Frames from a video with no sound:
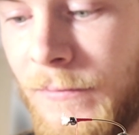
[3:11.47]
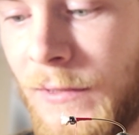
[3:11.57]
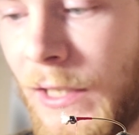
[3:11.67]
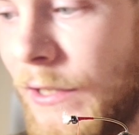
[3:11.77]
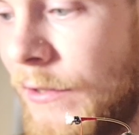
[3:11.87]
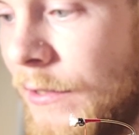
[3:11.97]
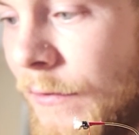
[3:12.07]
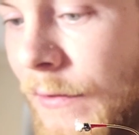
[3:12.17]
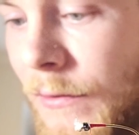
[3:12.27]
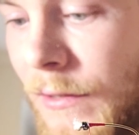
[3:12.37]
Cut
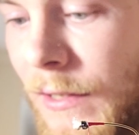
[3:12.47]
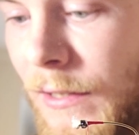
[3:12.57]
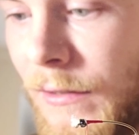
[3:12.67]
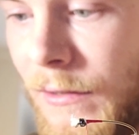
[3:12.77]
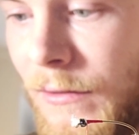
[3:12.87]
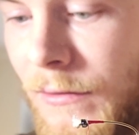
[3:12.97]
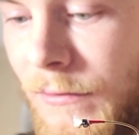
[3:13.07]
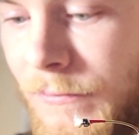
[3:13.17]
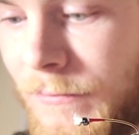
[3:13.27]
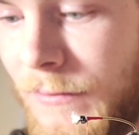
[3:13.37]
yourself out a nice
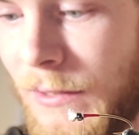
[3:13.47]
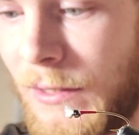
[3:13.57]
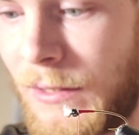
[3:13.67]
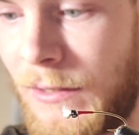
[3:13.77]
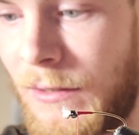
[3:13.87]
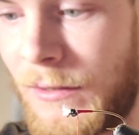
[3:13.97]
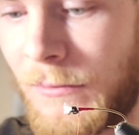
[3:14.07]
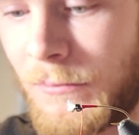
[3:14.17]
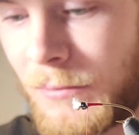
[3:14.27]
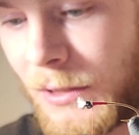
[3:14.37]
little
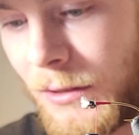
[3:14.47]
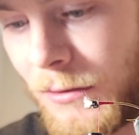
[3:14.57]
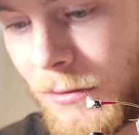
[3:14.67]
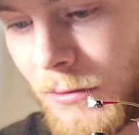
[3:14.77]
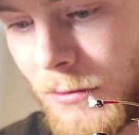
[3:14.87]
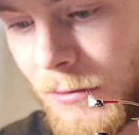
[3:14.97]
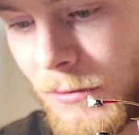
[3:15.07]
piece.